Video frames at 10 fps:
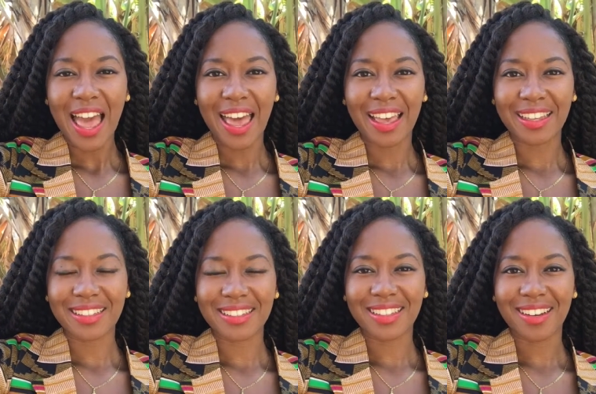
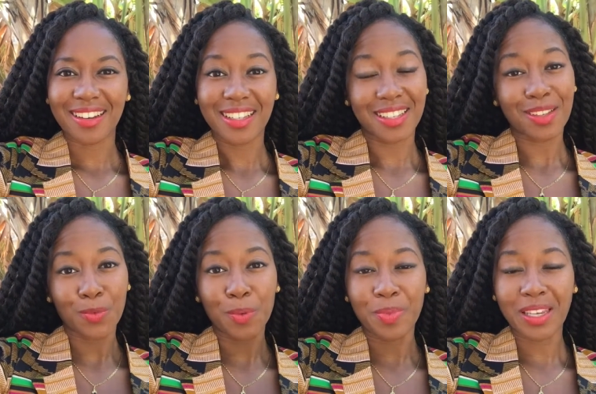and uh, it, it,
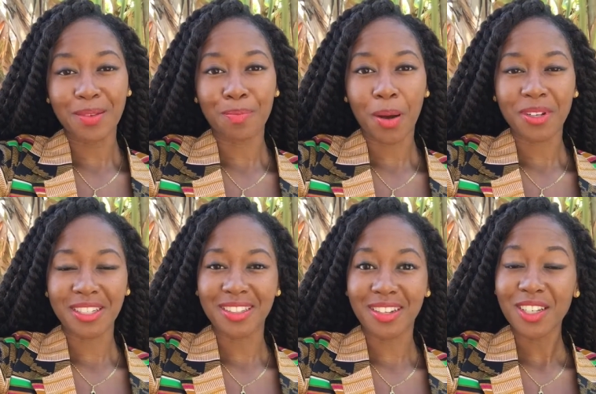will be
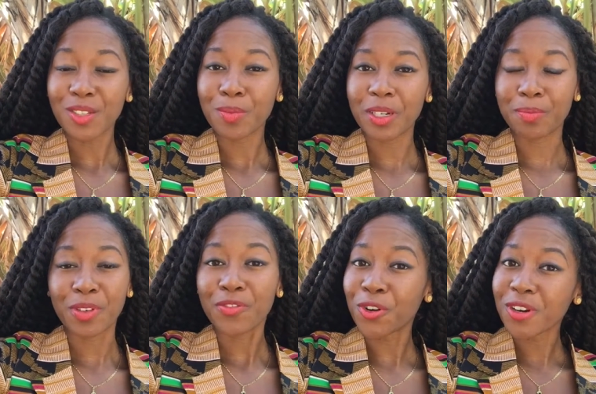published in Dutch. But
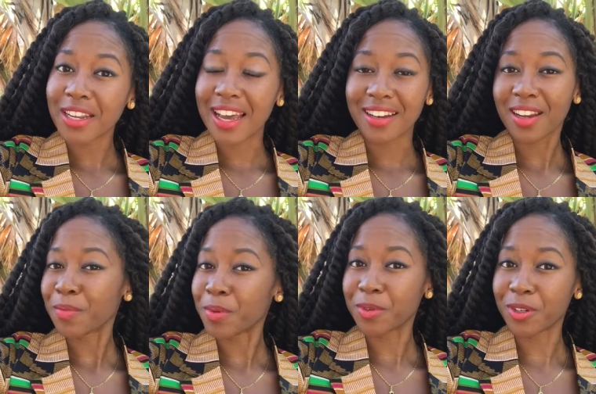before that, a lot
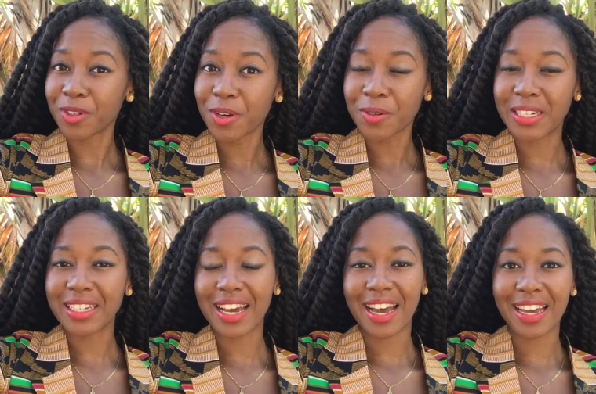of people don't know it,
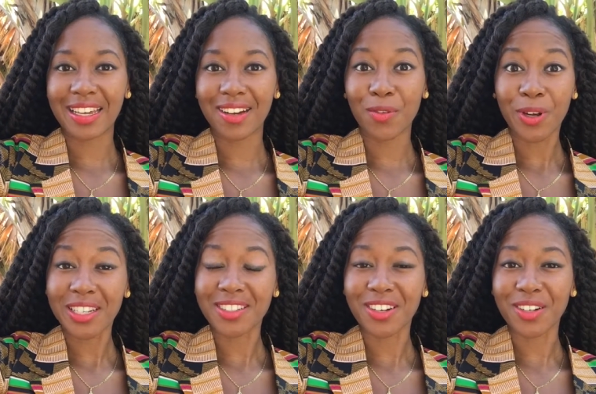I
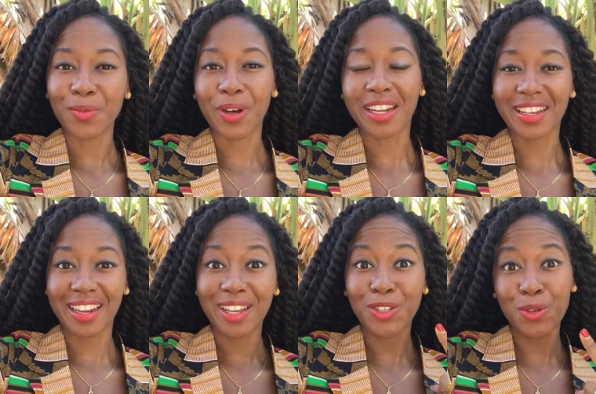already started writing
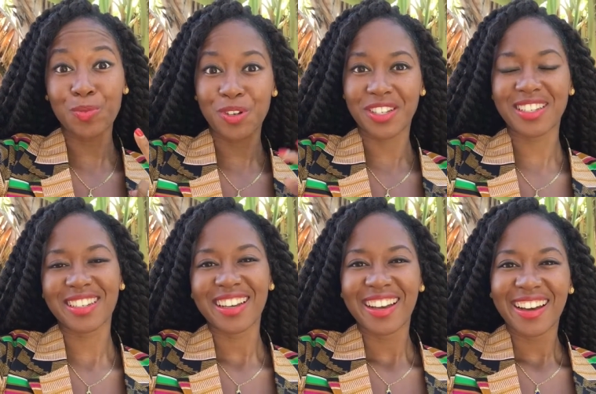like two books
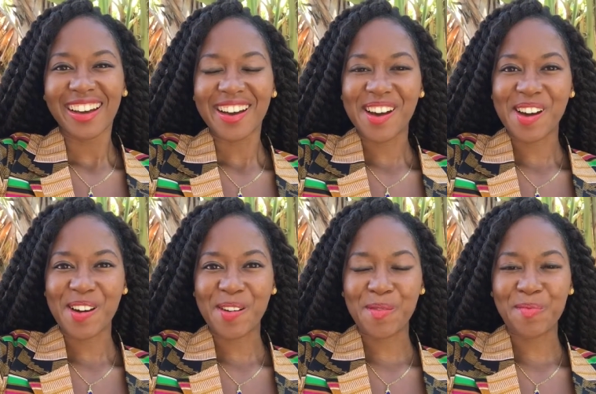
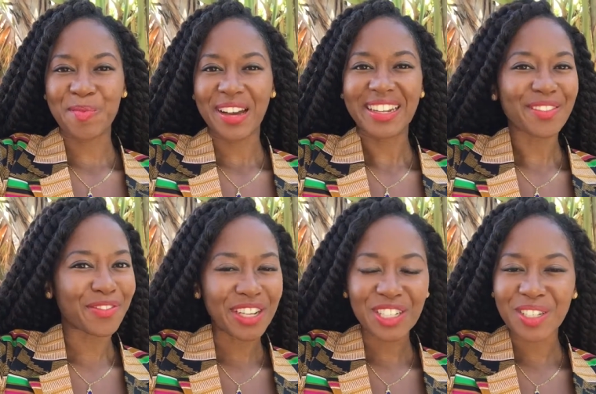um, I didn't
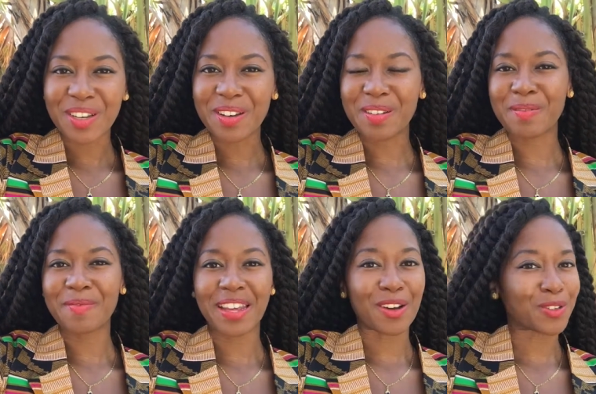finish
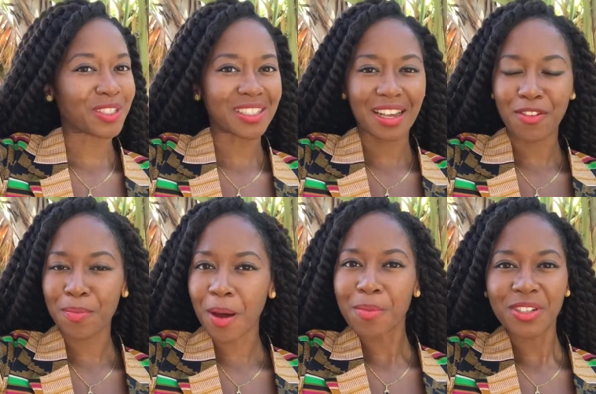them and I also didn't have a
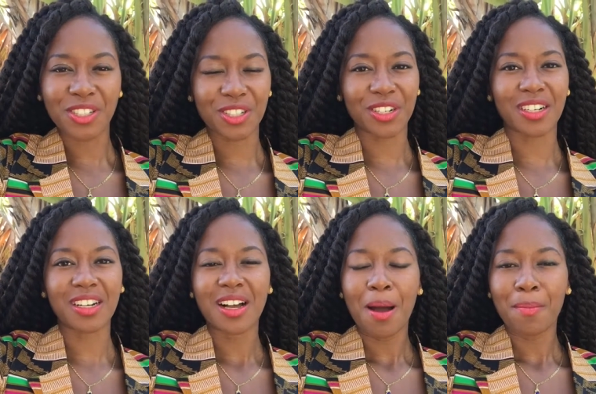
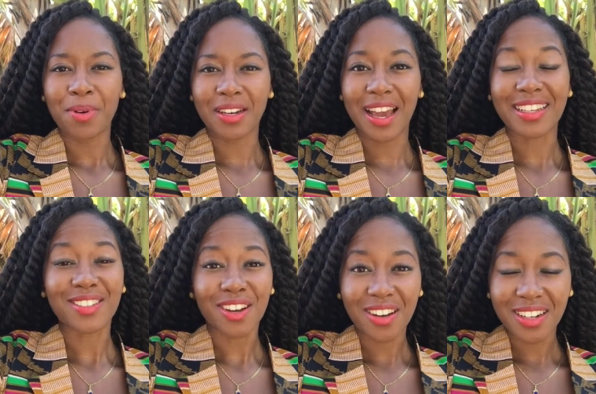publisher, but I
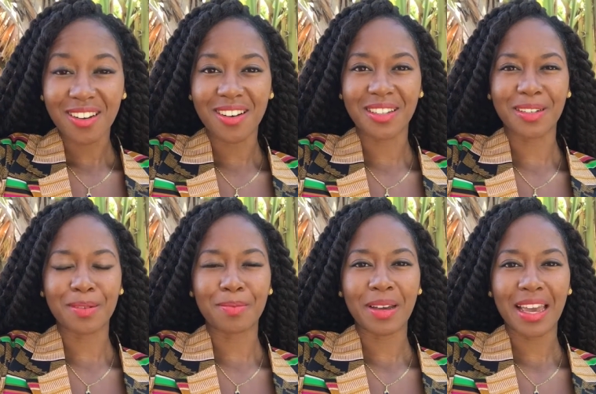started on
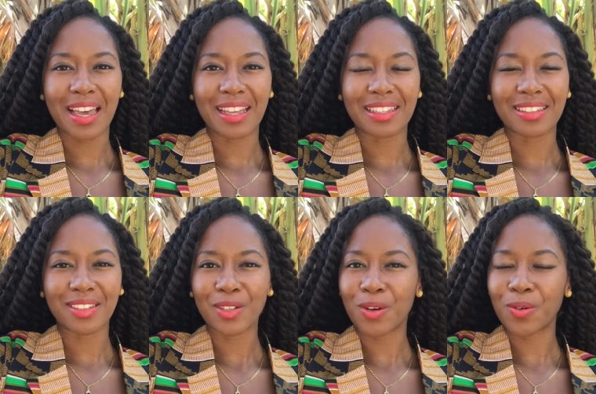them and
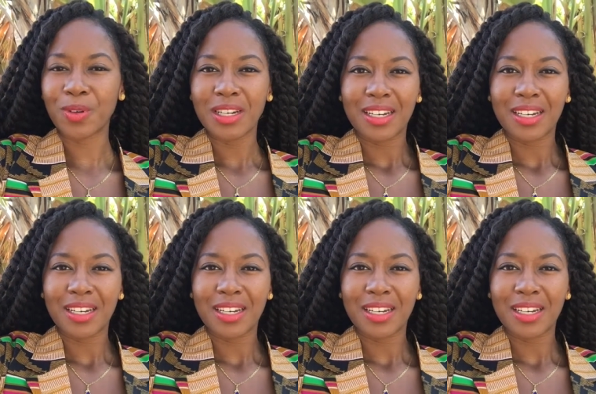you know,